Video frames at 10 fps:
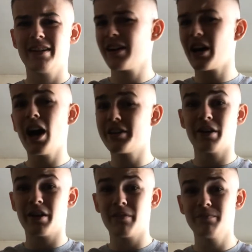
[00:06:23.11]
I
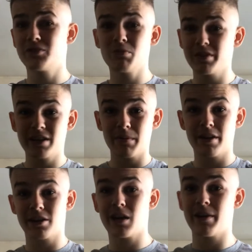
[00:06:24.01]
don't know. Someone tell me in
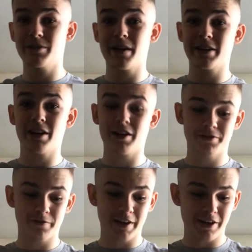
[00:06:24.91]
the comments, where did
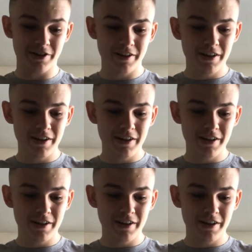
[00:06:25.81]
Arsenal finish?